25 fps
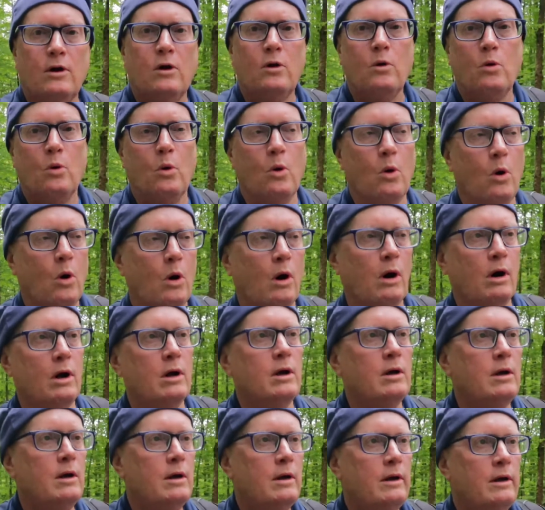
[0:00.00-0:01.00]
or
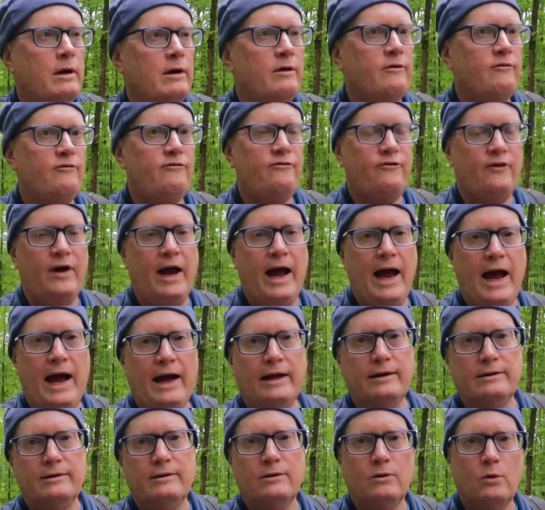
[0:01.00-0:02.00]

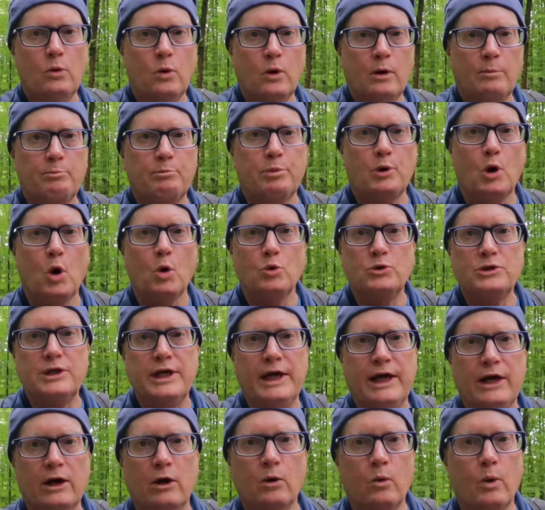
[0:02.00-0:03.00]
fat or
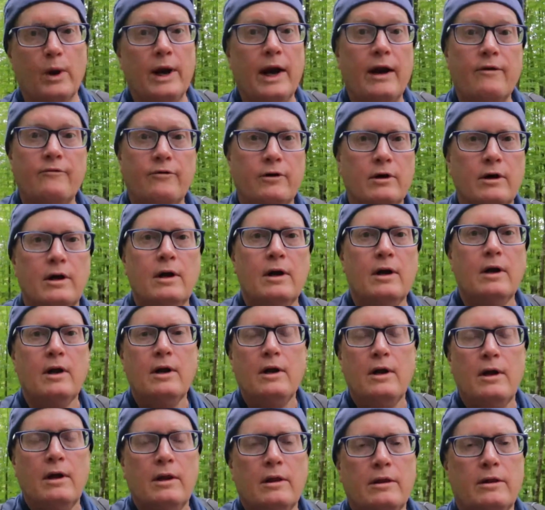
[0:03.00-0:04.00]
protein or whatever
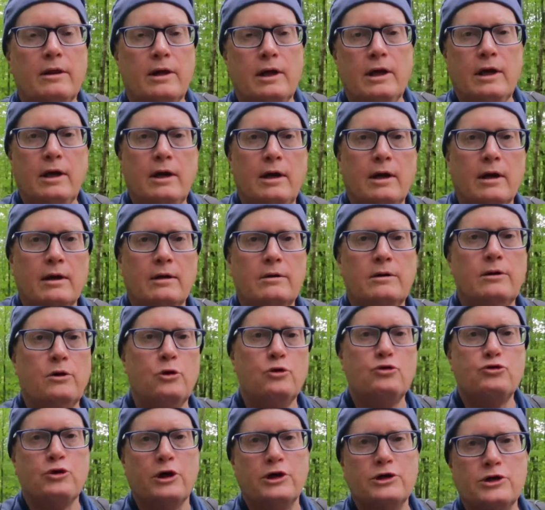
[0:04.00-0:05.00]
the
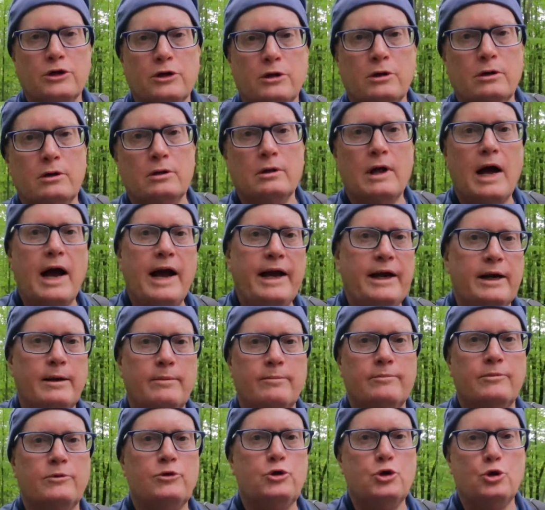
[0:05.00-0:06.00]
nutritional
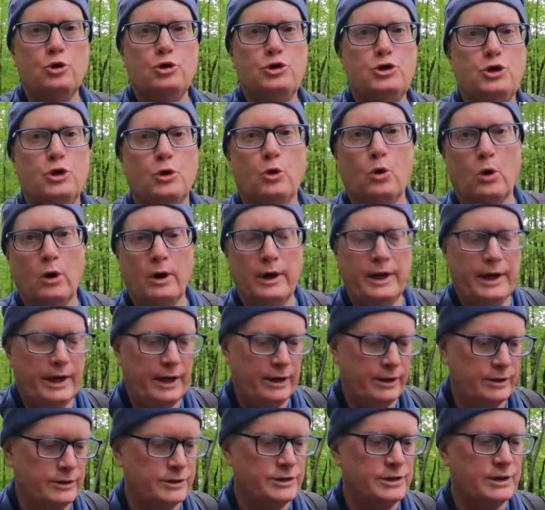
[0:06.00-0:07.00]
item du jour
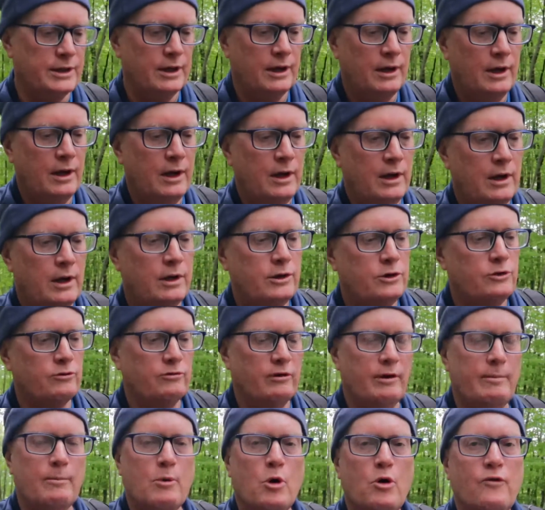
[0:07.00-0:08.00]
is to
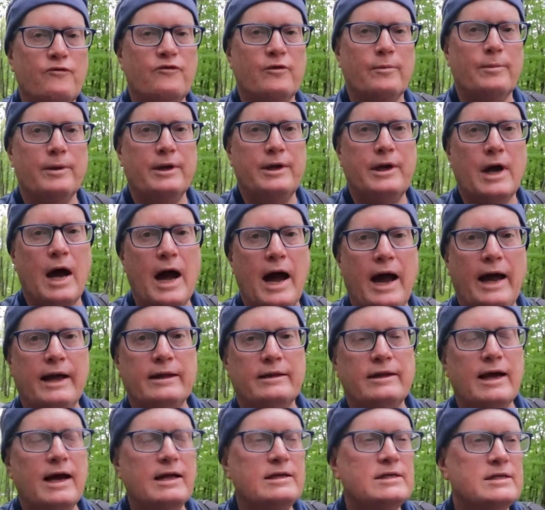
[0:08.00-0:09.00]
remove from the diet.
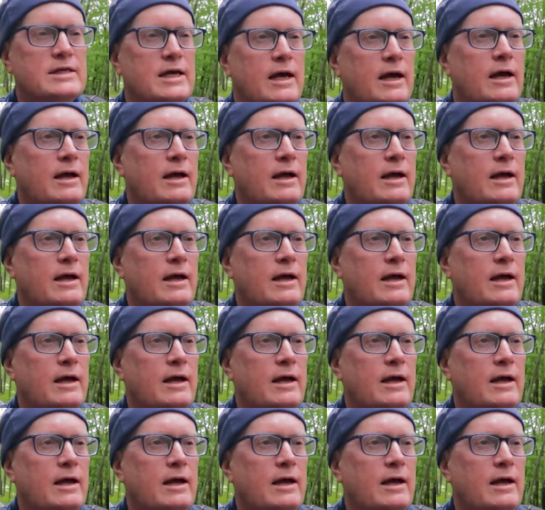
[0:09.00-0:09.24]
That's